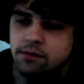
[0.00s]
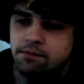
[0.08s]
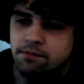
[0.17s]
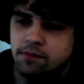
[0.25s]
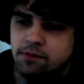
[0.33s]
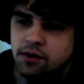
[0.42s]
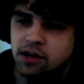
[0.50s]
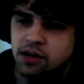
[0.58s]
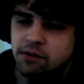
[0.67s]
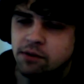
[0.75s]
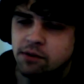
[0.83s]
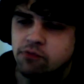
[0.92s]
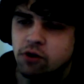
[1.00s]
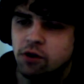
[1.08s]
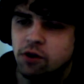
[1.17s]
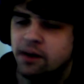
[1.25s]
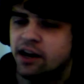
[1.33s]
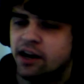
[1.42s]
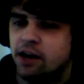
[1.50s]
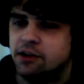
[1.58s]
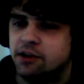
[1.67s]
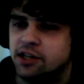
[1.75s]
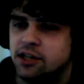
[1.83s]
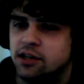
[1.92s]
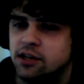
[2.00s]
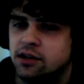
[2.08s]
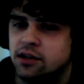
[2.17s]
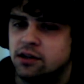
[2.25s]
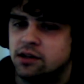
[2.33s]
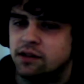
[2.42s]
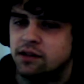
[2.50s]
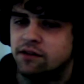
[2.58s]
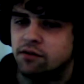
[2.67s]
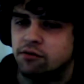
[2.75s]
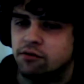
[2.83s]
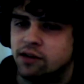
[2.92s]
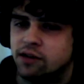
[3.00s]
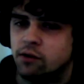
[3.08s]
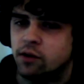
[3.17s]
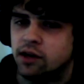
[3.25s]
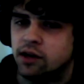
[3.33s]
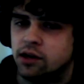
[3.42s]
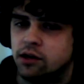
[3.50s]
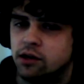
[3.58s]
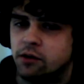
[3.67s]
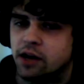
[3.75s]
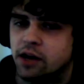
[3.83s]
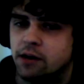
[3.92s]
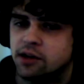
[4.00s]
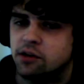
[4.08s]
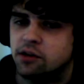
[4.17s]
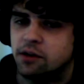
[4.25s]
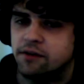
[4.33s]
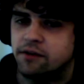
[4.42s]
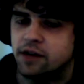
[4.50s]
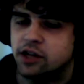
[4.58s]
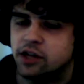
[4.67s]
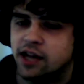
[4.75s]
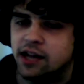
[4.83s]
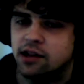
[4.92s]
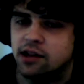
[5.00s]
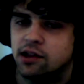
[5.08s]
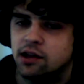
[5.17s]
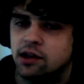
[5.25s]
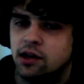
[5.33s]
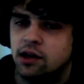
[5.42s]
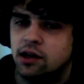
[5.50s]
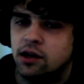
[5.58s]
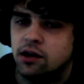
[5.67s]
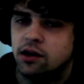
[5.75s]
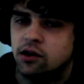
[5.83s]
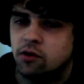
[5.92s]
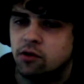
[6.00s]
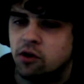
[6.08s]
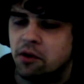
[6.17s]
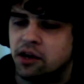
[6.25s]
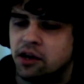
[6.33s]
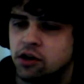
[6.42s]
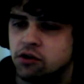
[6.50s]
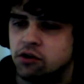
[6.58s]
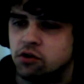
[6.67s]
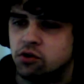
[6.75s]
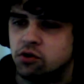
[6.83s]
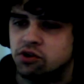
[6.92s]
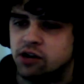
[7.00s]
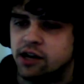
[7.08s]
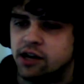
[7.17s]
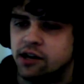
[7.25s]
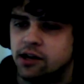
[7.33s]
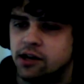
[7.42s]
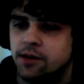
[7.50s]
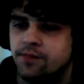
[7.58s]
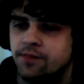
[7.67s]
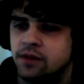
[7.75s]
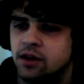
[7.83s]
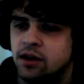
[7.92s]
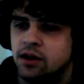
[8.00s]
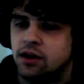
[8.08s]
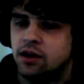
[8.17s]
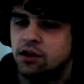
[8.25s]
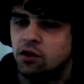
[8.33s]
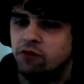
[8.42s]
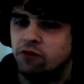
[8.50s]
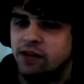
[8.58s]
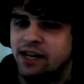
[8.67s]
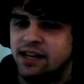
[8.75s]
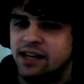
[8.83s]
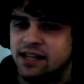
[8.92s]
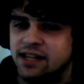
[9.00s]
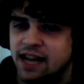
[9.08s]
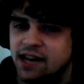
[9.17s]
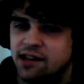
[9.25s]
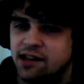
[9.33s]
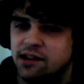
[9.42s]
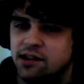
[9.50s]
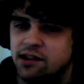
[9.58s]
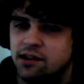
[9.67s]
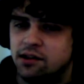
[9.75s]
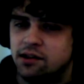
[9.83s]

You're probably not playing Arbiter. That feels really weird. You're playing Arbiter because you're playing fetch lands. So you're probably not playing Ghost Quarter either. So you're not really in taxes.